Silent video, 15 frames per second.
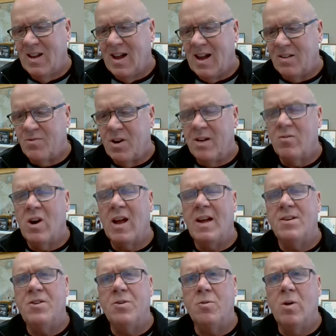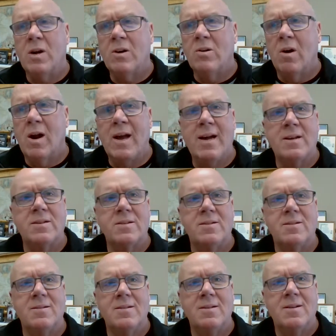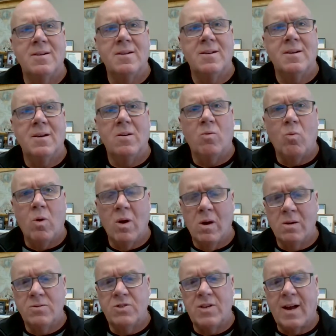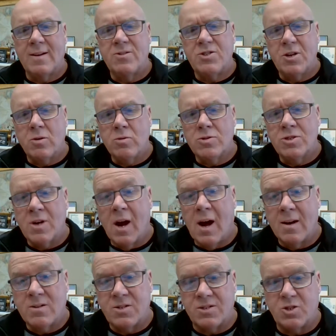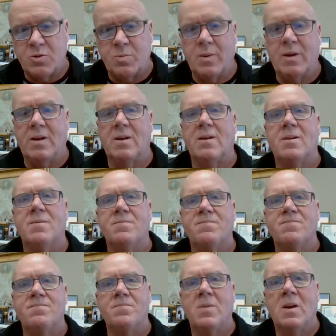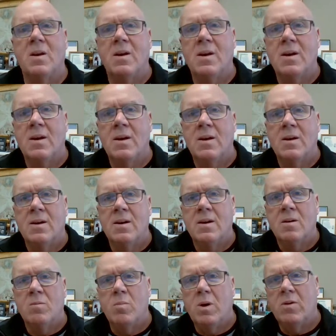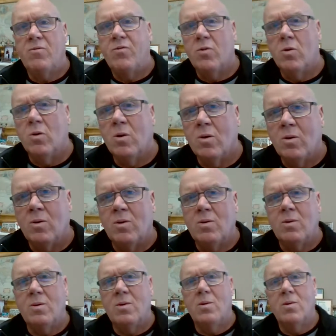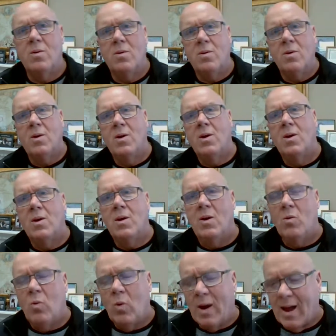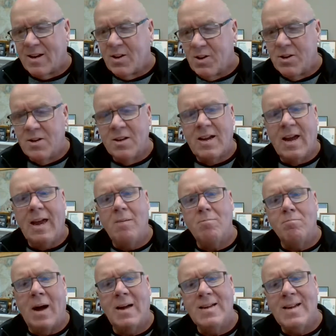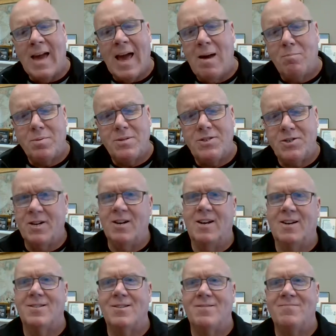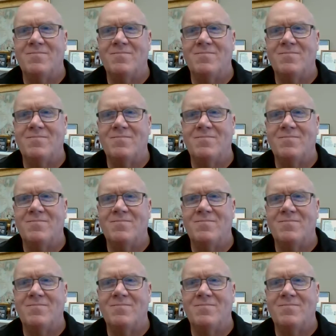I've never had to regret words I chose not to speak. But for when I couldn't keep my yap shut,